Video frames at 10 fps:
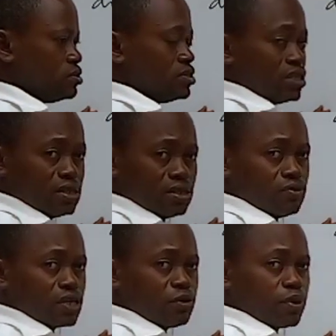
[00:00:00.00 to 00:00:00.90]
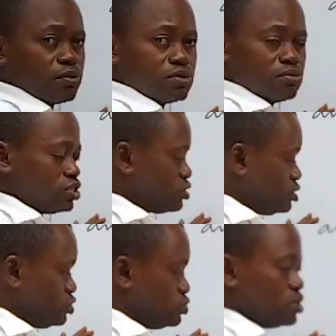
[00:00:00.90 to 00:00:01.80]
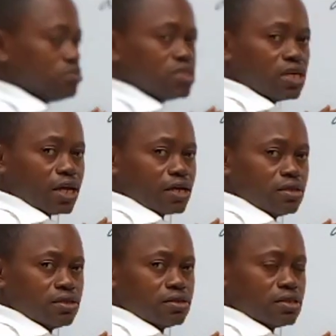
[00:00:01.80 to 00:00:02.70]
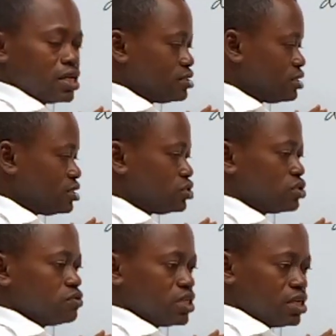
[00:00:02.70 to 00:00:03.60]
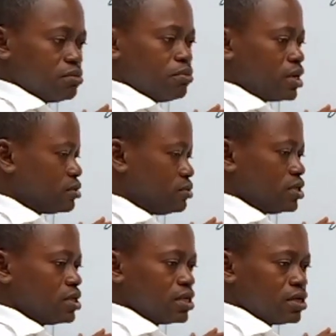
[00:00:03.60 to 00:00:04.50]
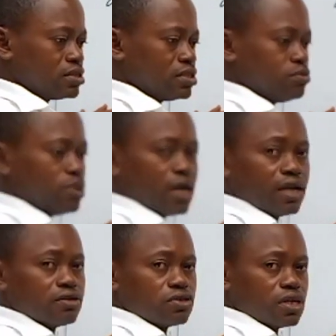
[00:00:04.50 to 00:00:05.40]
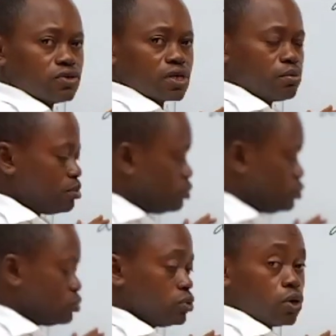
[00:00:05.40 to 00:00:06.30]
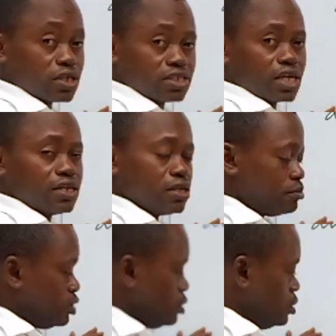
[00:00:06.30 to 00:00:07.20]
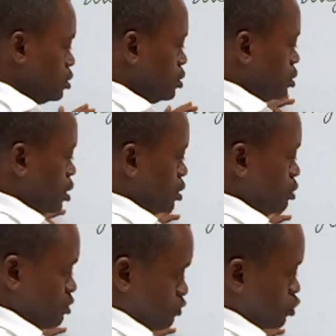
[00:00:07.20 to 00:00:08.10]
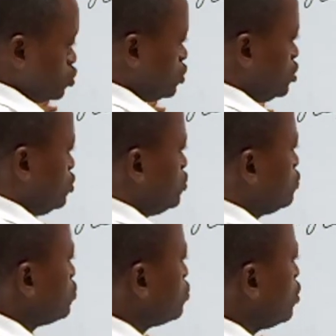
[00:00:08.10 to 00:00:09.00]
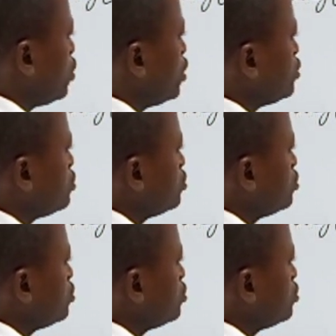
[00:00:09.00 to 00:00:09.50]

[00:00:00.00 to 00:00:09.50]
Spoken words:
You see, we keep on mentioning theorems here. That's the essence of checking back to the classes behind so that you can be able to understand them and then before usage. All right.